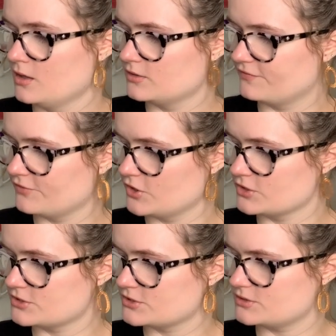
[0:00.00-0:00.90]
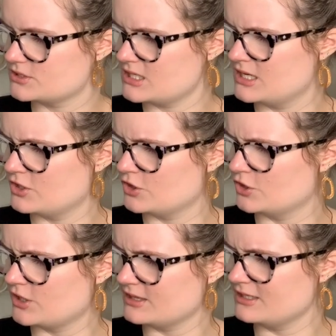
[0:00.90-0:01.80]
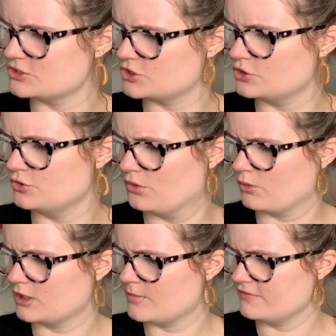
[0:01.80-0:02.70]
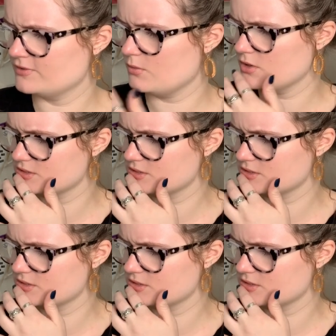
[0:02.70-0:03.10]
the first in her, I think it's the New York Mafia Wars